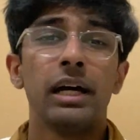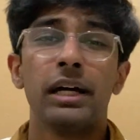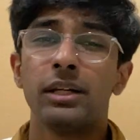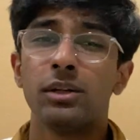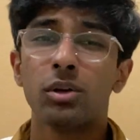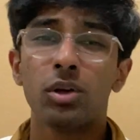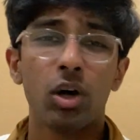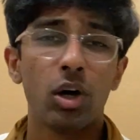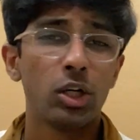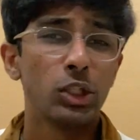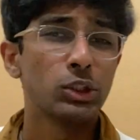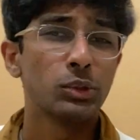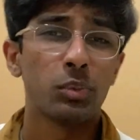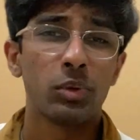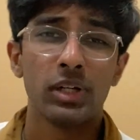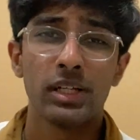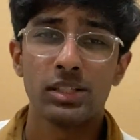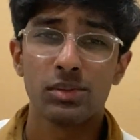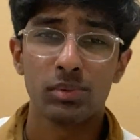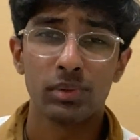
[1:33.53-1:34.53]
I know College
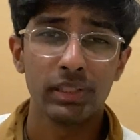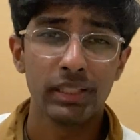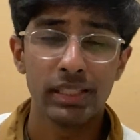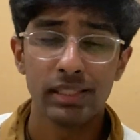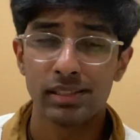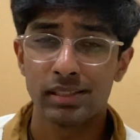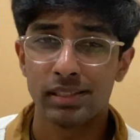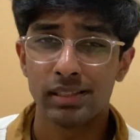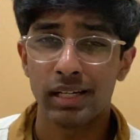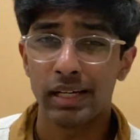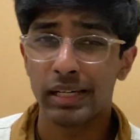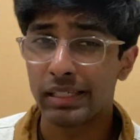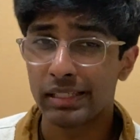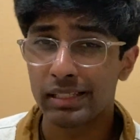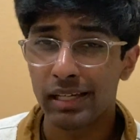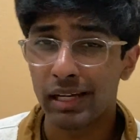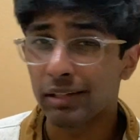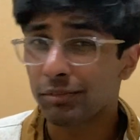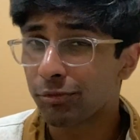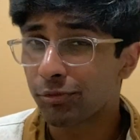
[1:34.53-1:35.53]
Board has released
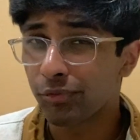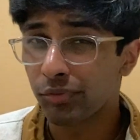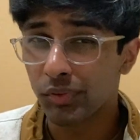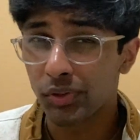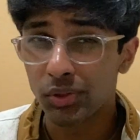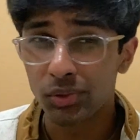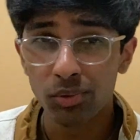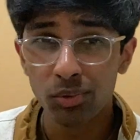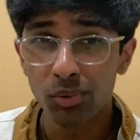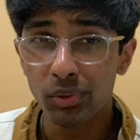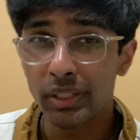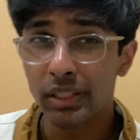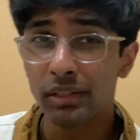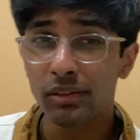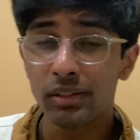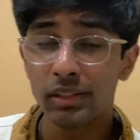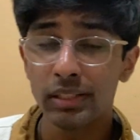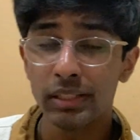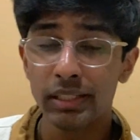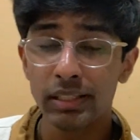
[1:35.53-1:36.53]
a few
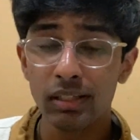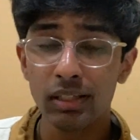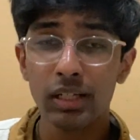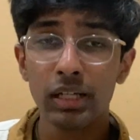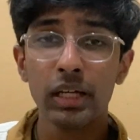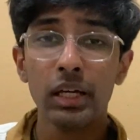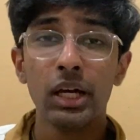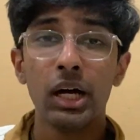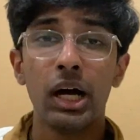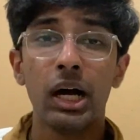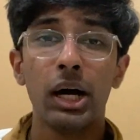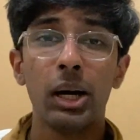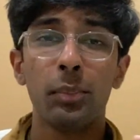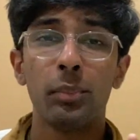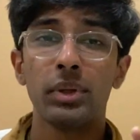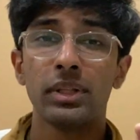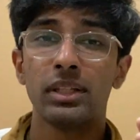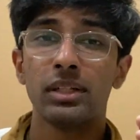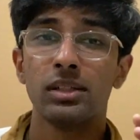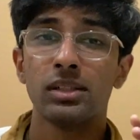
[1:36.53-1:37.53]
here and there,
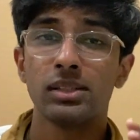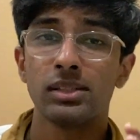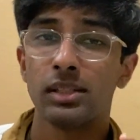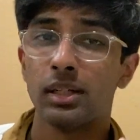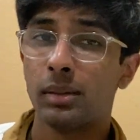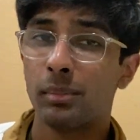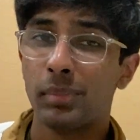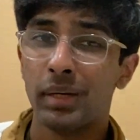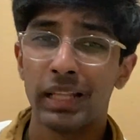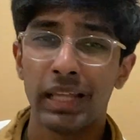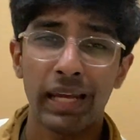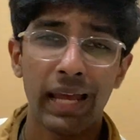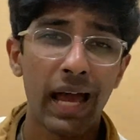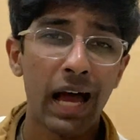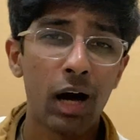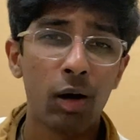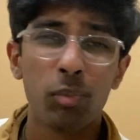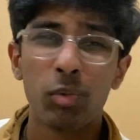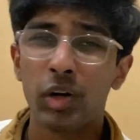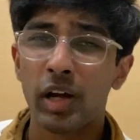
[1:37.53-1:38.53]
but there's some by like
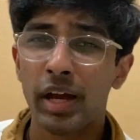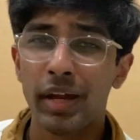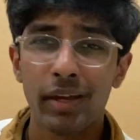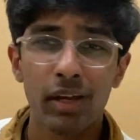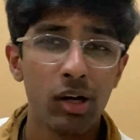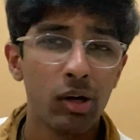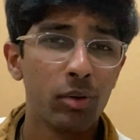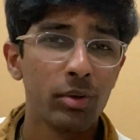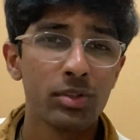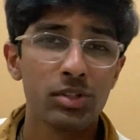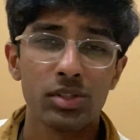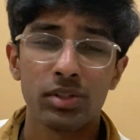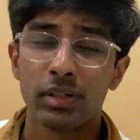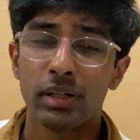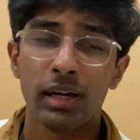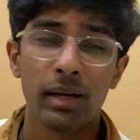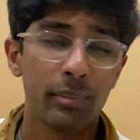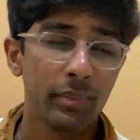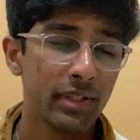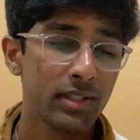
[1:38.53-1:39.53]
Albert.io and certain
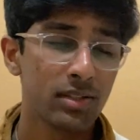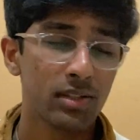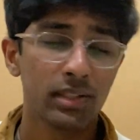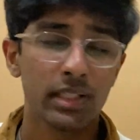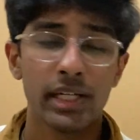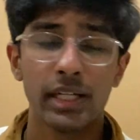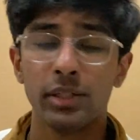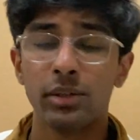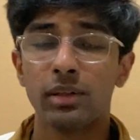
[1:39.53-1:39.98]
companies online.